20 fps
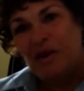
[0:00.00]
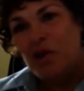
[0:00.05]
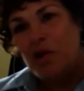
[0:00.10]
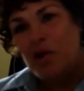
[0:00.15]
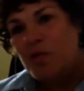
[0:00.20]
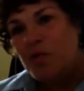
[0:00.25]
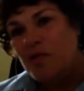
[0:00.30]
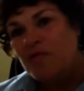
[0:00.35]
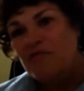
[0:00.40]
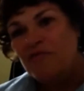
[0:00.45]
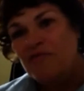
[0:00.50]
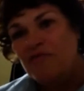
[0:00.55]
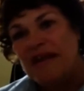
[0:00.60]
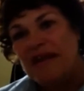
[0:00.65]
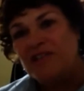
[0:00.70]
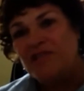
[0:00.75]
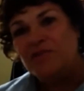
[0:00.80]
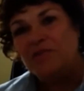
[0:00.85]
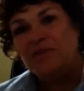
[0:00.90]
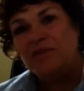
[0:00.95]
who were
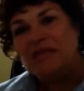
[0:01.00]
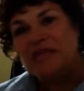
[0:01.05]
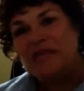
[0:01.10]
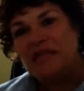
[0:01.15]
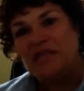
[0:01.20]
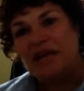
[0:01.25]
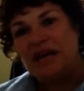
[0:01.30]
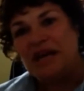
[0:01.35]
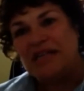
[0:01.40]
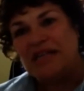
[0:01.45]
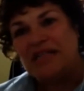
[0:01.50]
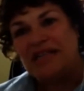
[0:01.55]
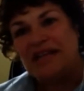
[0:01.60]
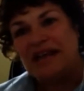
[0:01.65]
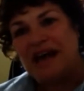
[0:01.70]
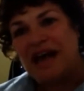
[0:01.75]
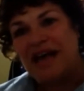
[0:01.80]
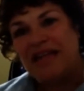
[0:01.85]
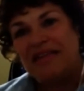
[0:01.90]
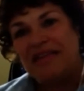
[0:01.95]
friends with each
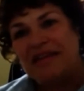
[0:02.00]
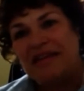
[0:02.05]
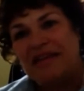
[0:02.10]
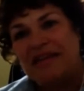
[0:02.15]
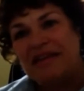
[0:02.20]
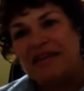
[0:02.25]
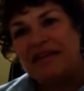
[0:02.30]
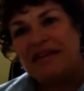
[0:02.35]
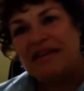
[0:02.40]
other